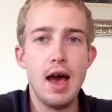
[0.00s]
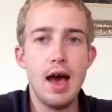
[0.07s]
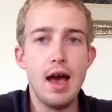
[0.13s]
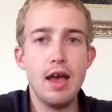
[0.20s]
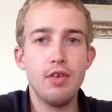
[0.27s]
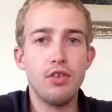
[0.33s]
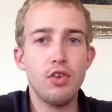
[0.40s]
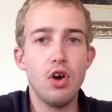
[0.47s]

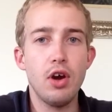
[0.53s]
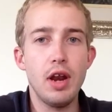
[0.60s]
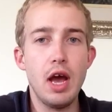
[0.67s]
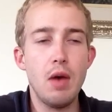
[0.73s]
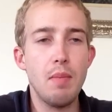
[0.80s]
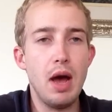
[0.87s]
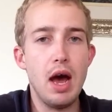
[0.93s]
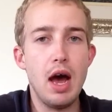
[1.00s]
I started
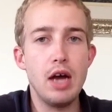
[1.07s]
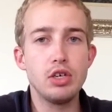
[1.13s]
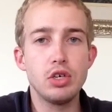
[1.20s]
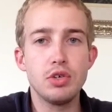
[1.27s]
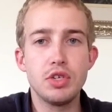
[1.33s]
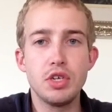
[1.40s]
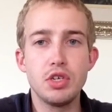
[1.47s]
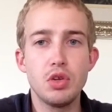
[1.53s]
out my
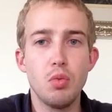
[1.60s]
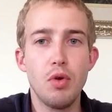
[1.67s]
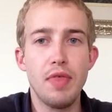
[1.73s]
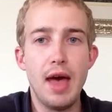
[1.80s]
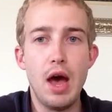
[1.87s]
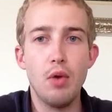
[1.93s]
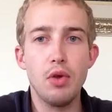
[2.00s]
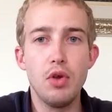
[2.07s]
hydro system
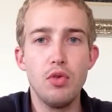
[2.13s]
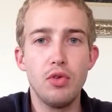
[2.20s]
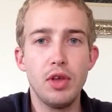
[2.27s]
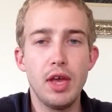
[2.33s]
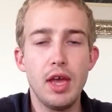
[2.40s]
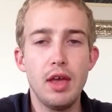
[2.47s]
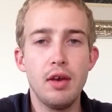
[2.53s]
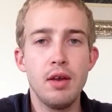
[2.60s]
without
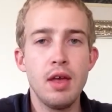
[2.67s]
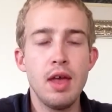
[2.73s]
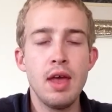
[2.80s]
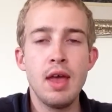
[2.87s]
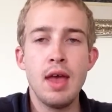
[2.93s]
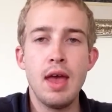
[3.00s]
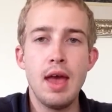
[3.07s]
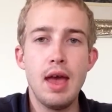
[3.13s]
using it,
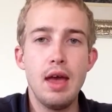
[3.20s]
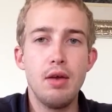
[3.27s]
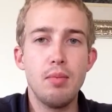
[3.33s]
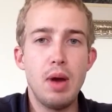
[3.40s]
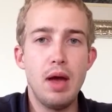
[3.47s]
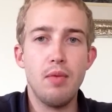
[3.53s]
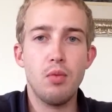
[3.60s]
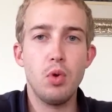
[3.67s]

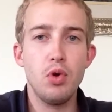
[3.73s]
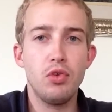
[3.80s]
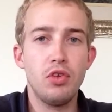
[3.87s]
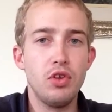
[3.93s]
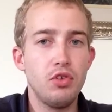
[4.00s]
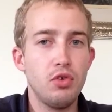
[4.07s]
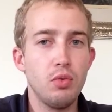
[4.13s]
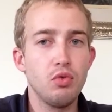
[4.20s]
and my root
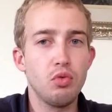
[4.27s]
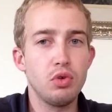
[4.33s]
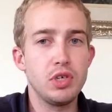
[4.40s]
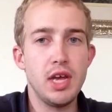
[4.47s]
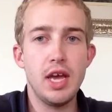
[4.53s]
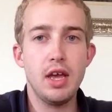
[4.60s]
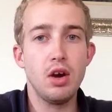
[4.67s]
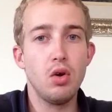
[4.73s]
systems were
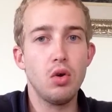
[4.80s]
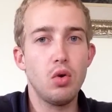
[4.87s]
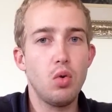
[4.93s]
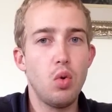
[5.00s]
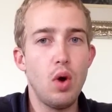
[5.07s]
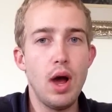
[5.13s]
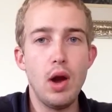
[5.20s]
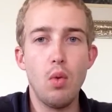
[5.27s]
taking a,
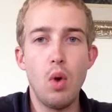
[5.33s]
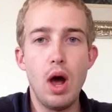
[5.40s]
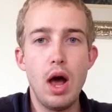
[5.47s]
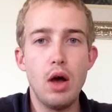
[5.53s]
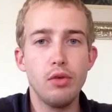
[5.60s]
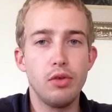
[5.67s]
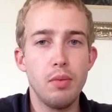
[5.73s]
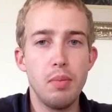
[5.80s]
quite a
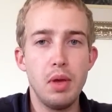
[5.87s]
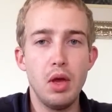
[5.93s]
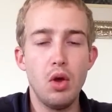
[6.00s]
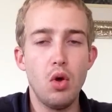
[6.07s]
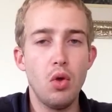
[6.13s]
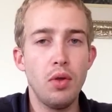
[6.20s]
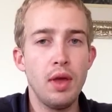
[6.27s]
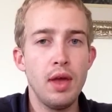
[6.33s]
while to
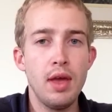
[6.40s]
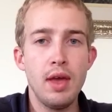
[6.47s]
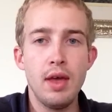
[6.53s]
build.